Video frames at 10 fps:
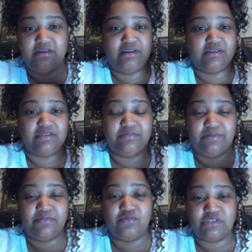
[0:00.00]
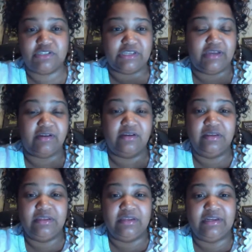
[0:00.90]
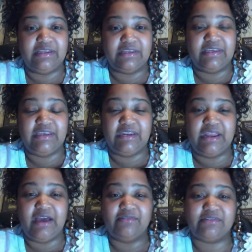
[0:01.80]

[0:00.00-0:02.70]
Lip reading: Then there's some people who just kind of click in and out.